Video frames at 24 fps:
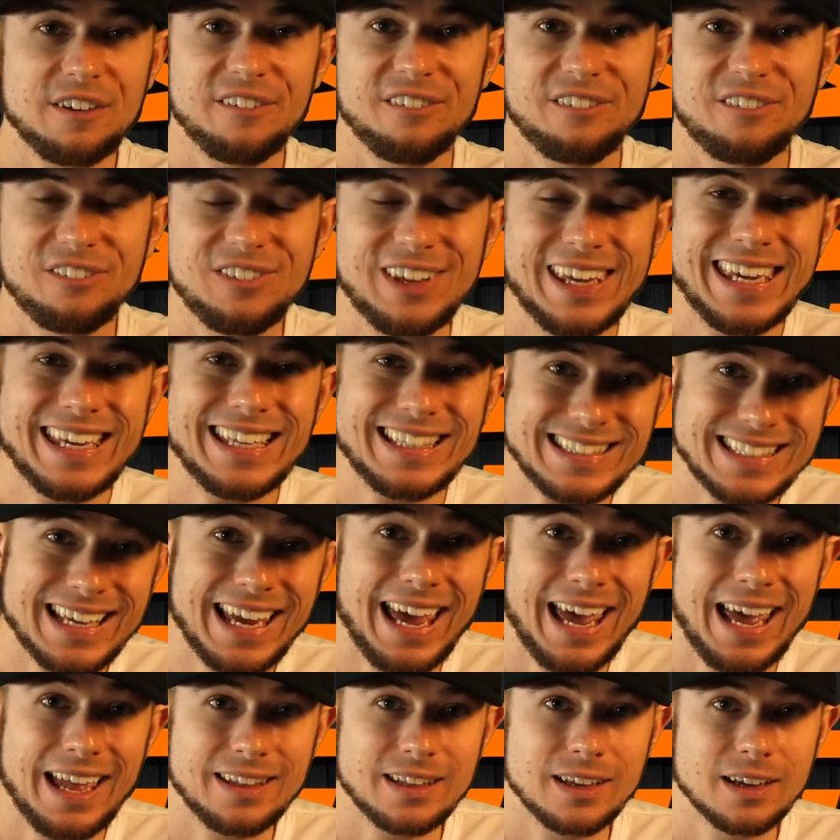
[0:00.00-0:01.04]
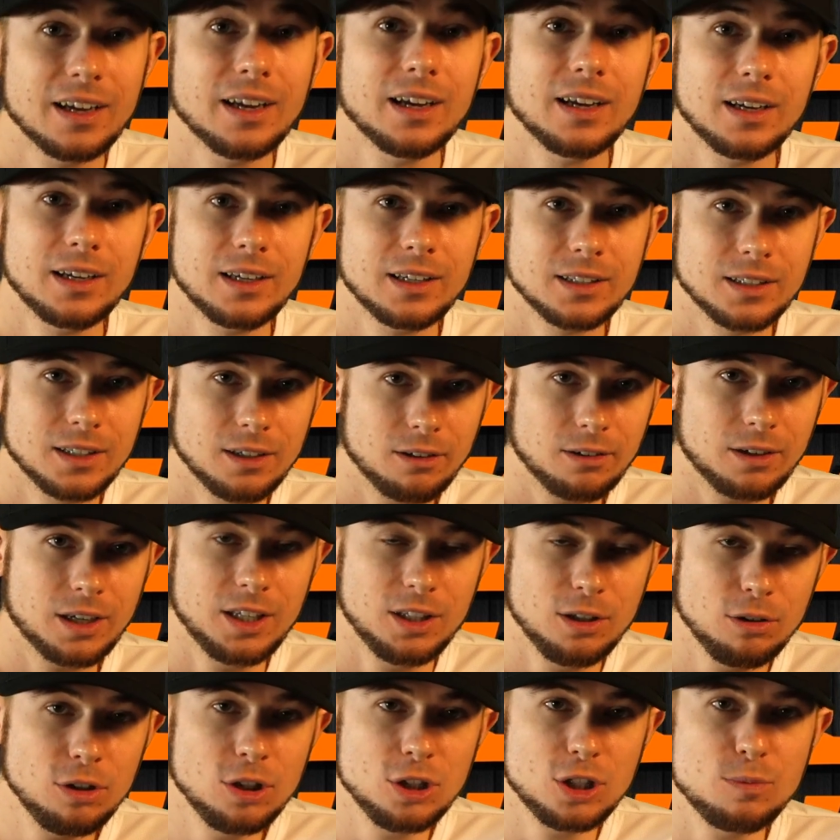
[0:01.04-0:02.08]
V10. Okay,
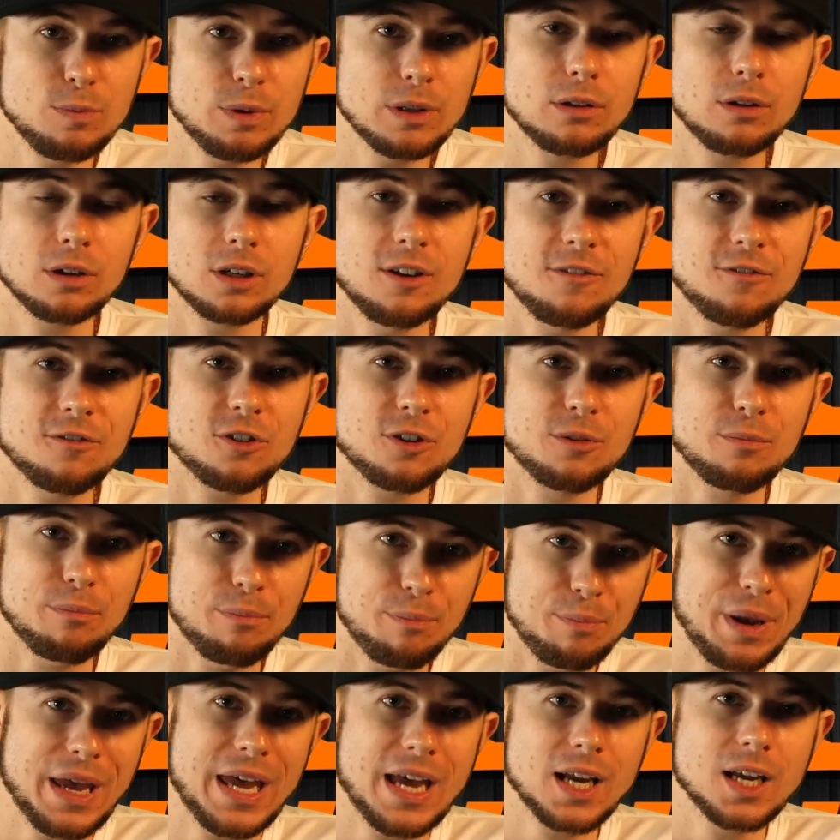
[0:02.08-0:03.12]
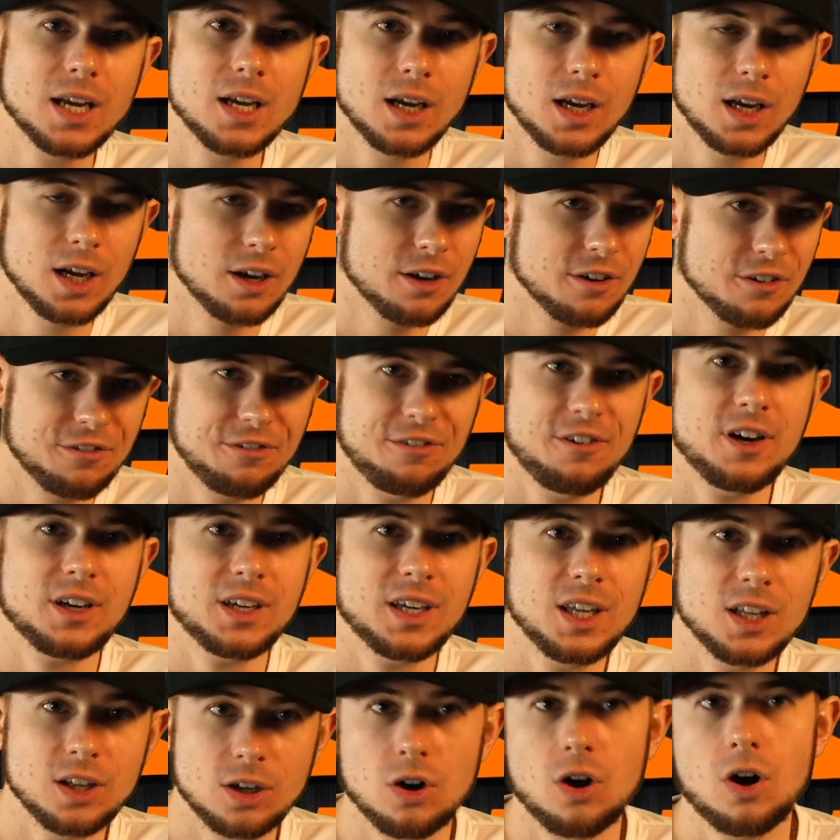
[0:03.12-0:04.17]
you need to be looking for big
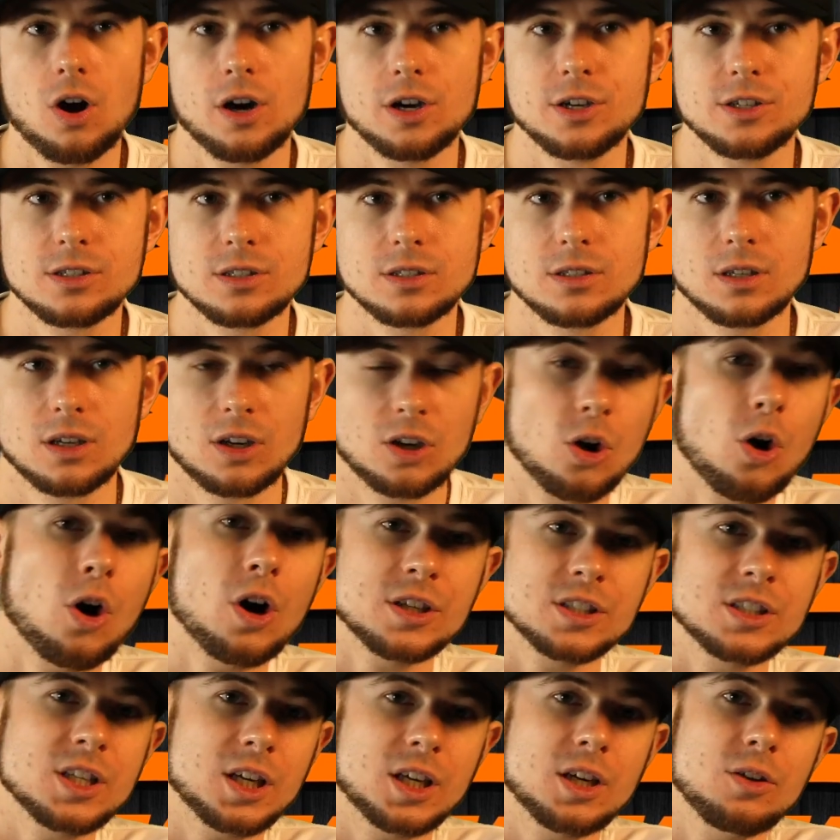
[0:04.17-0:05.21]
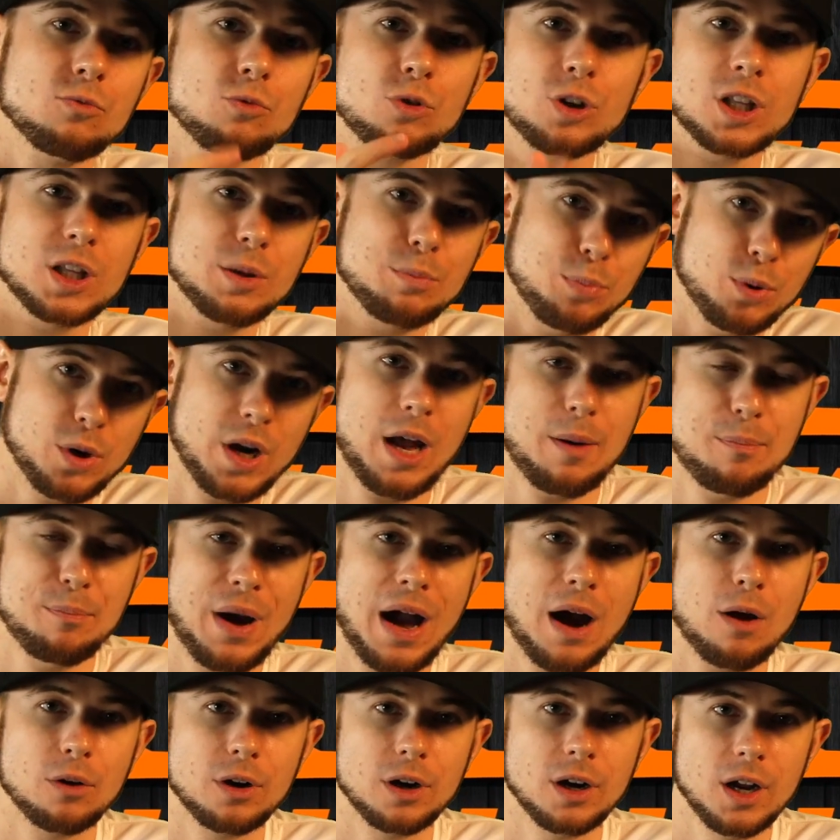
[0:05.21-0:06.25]
fucking cars. Cars that can really put out
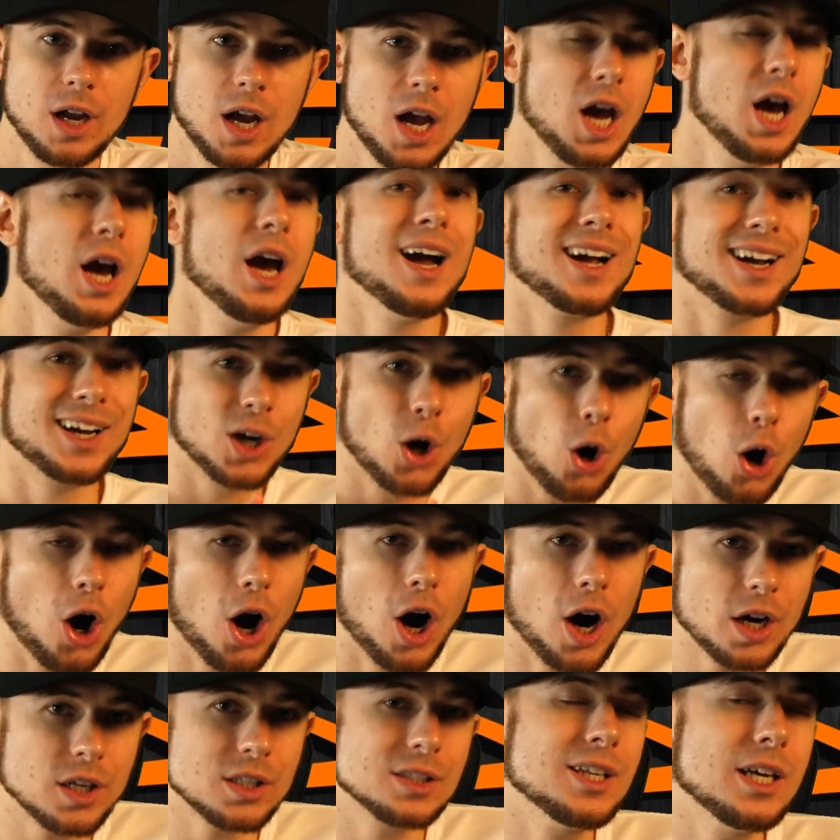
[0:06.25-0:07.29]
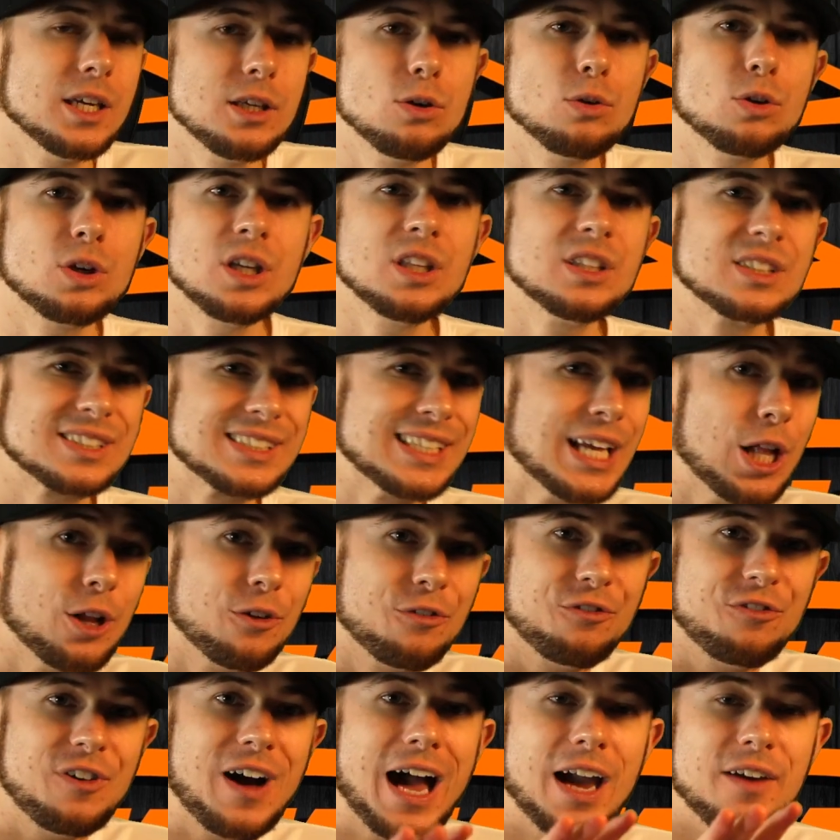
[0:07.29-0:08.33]
power. Cars that you can sell
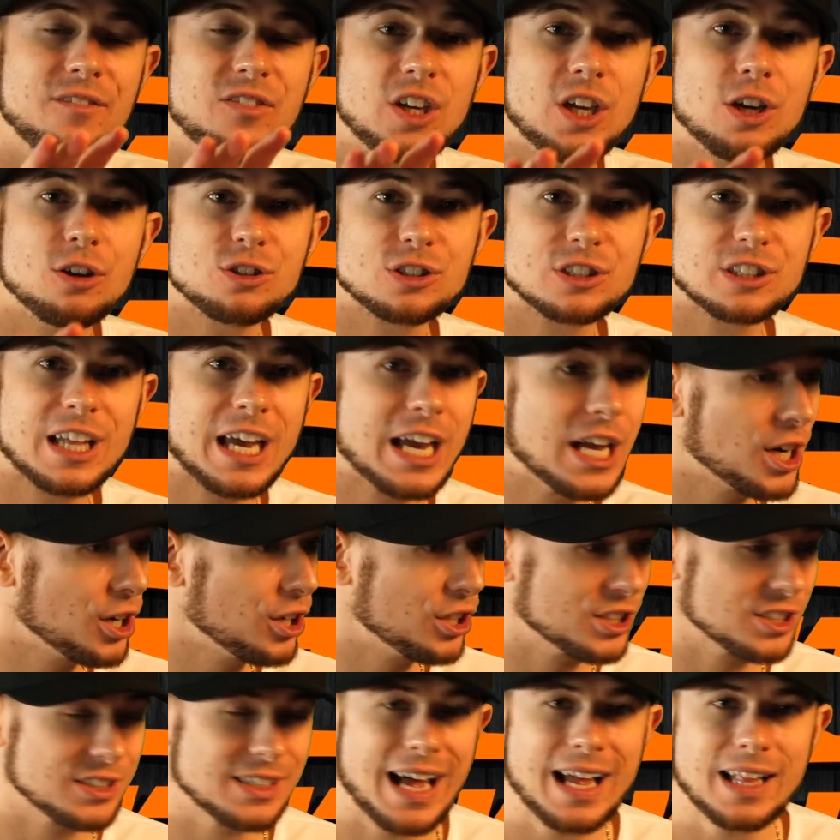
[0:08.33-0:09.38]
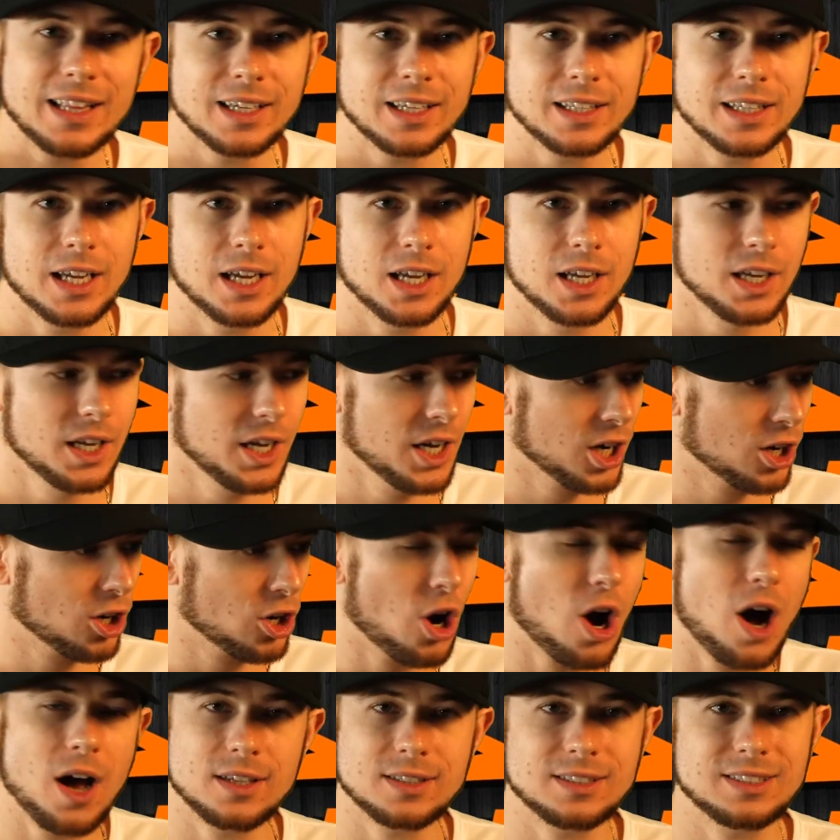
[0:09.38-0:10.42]
5 years later, it's not gonna
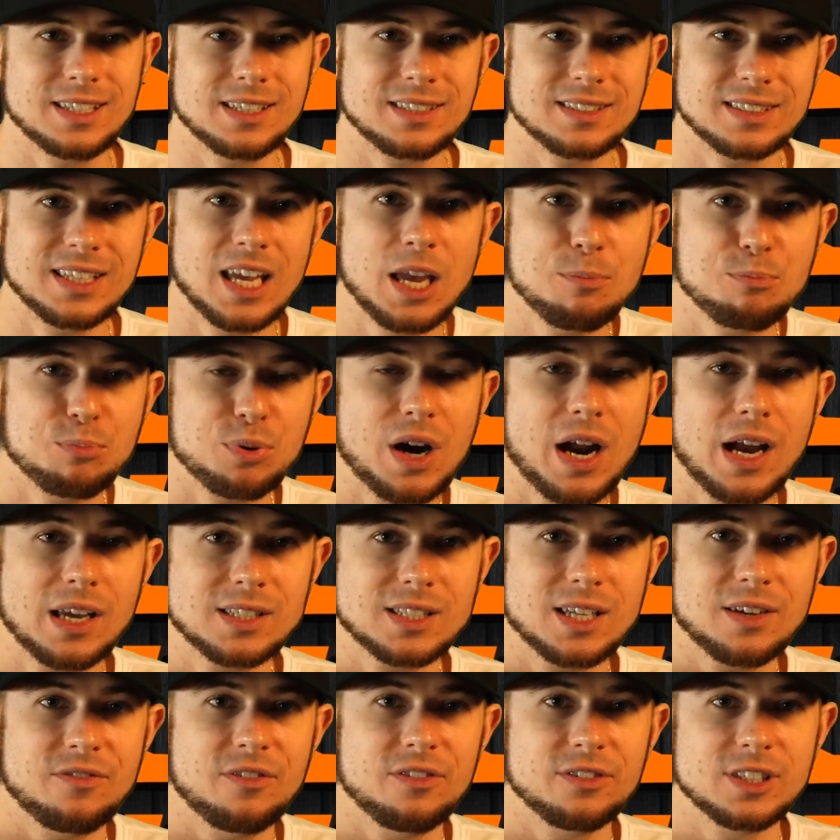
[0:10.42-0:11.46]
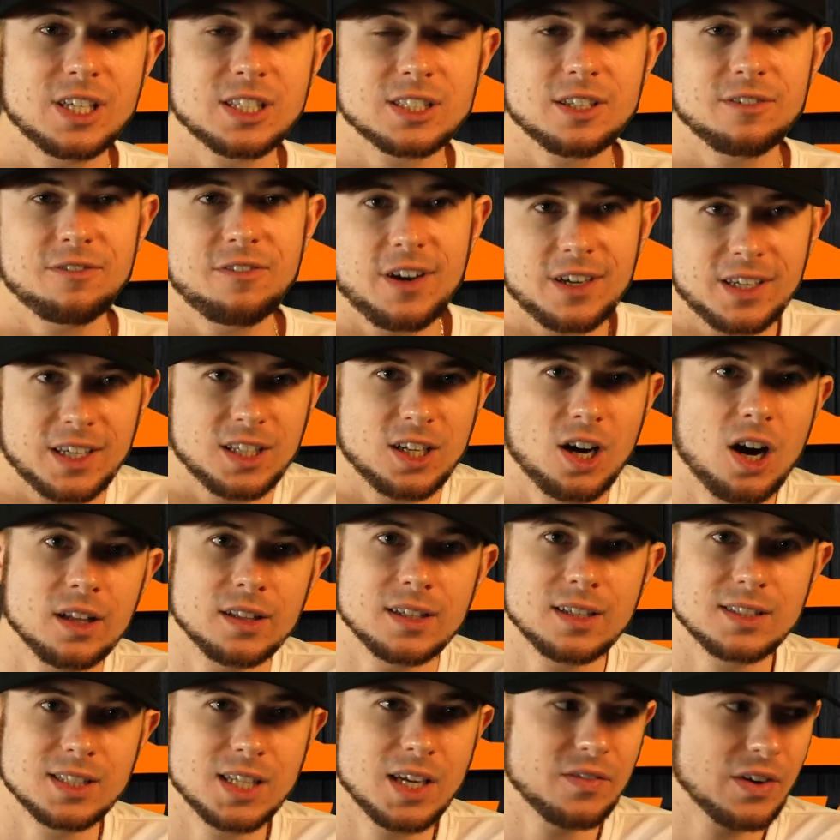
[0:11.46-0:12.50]
cost the same price as a fucking Honda
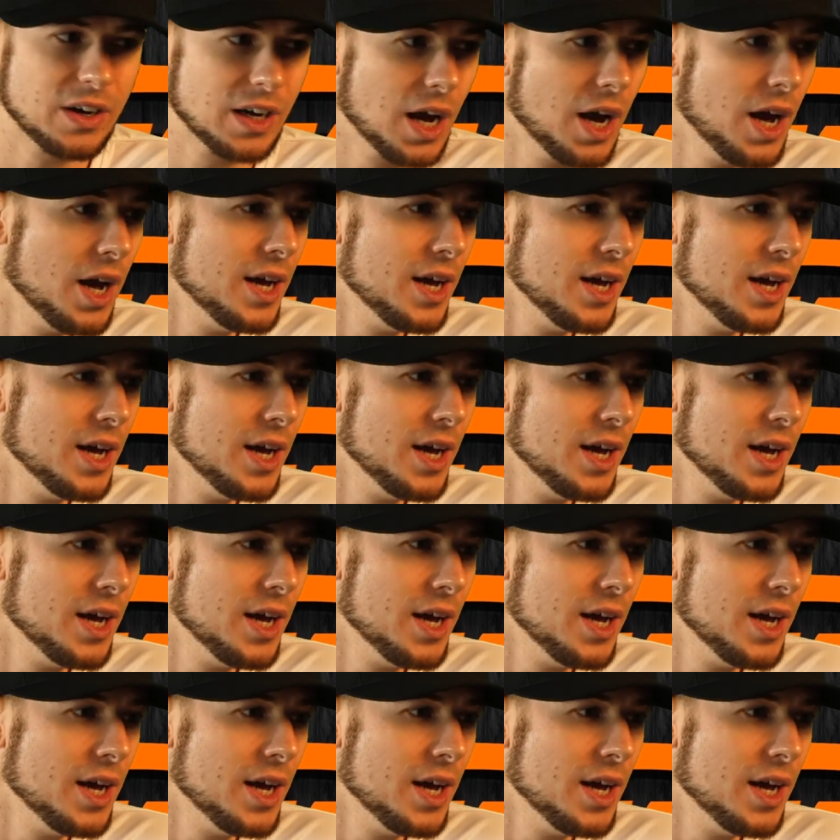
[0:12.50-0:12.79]
Civic.